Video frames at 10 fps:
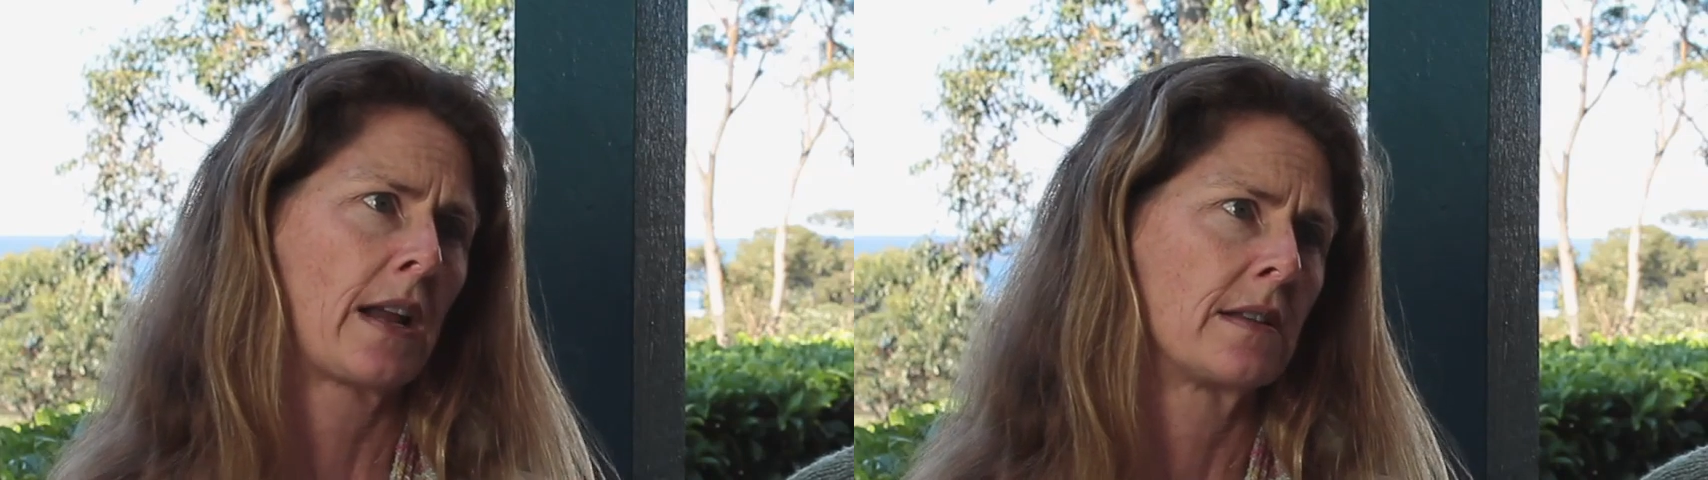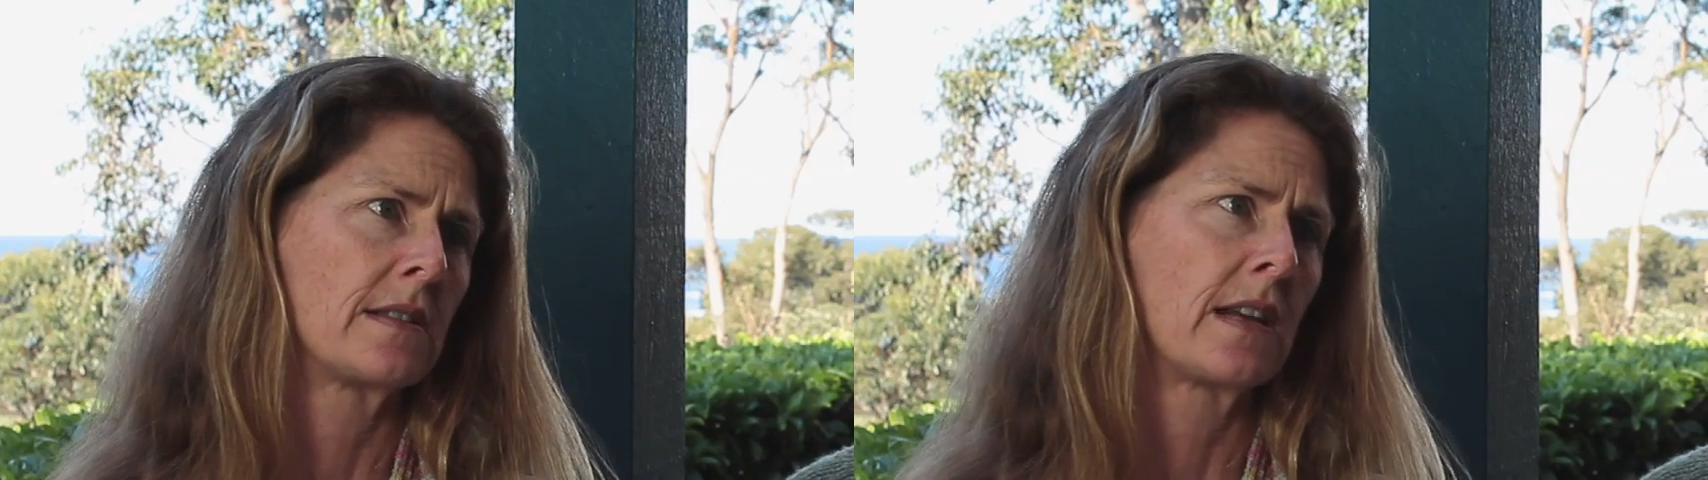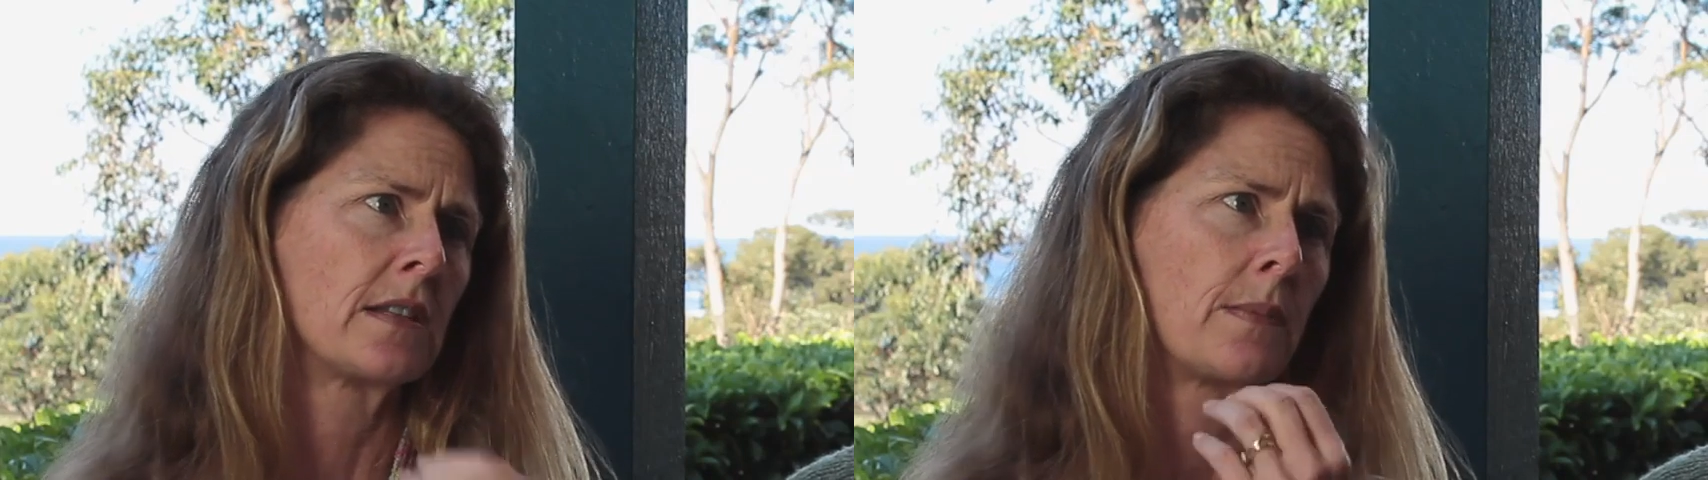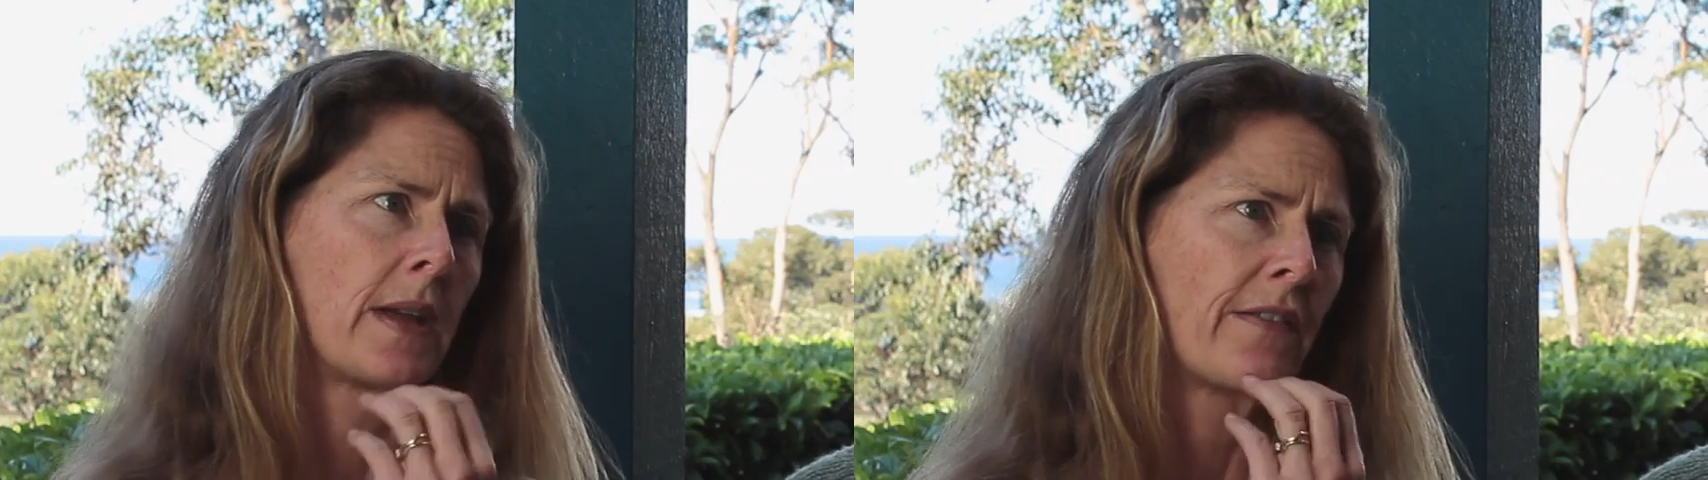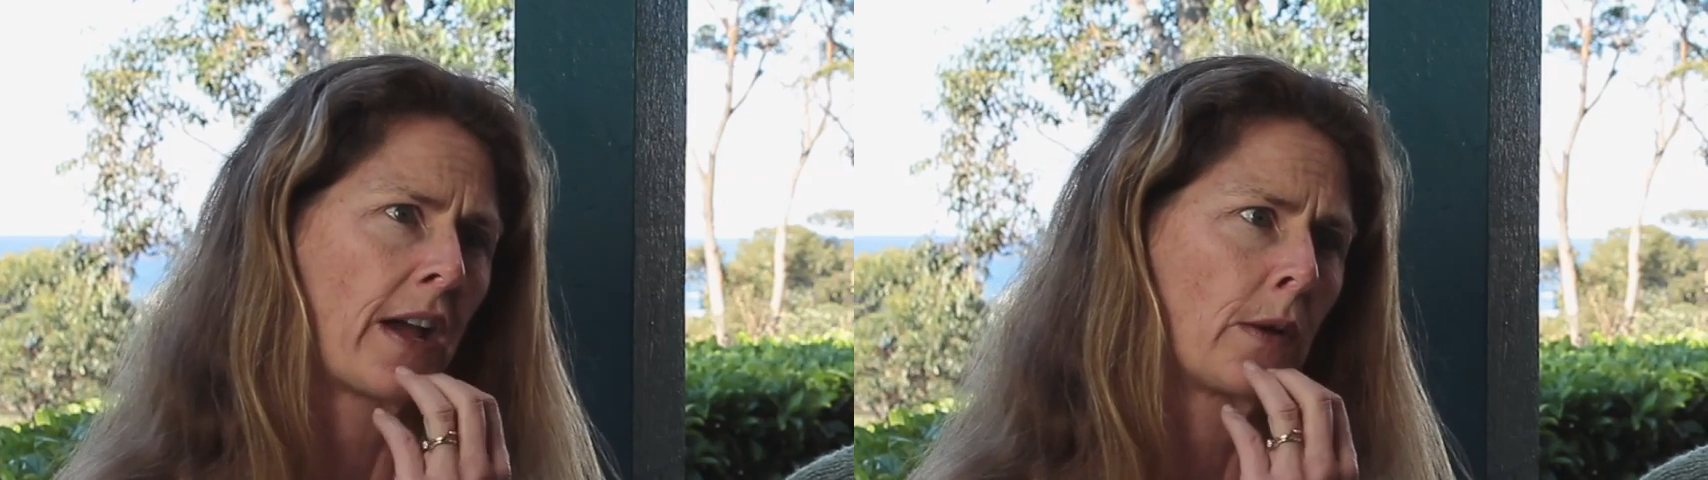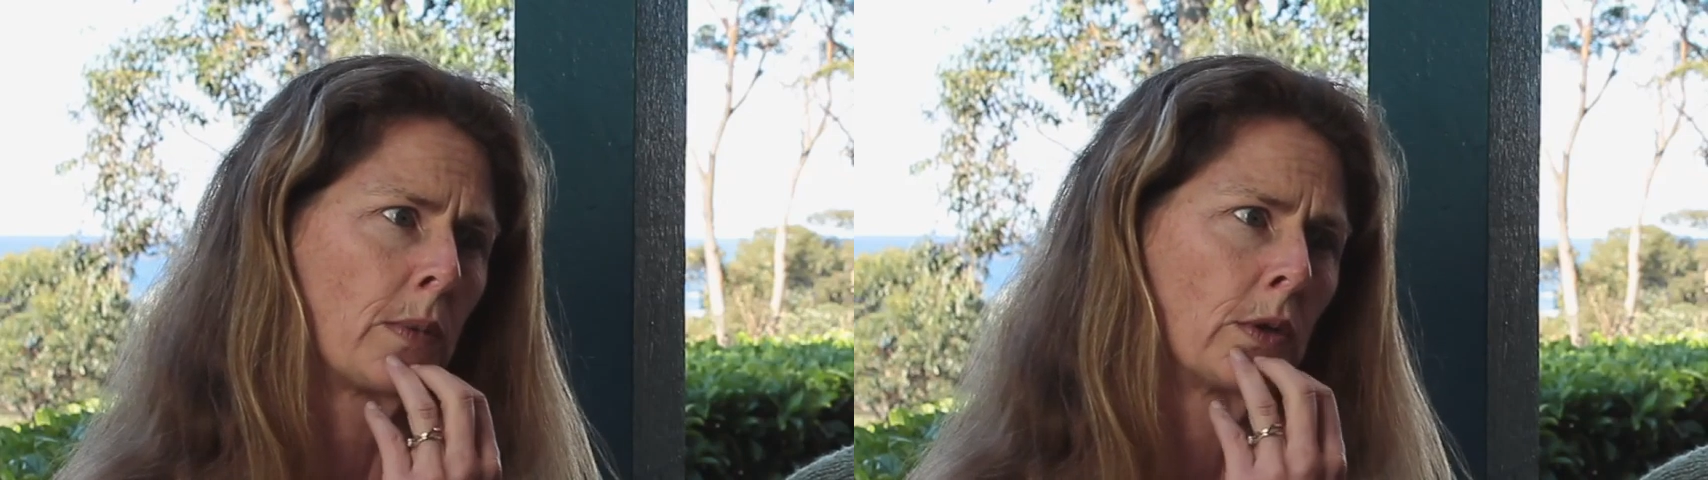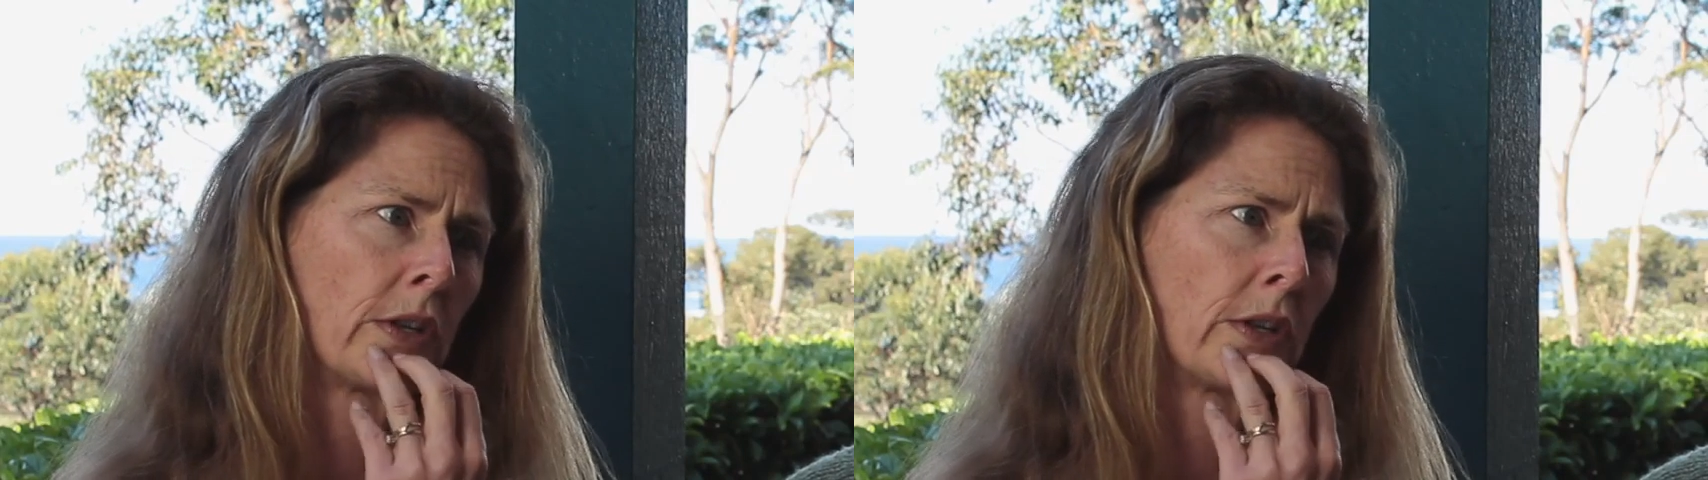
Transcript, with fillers: and seen to be a valuable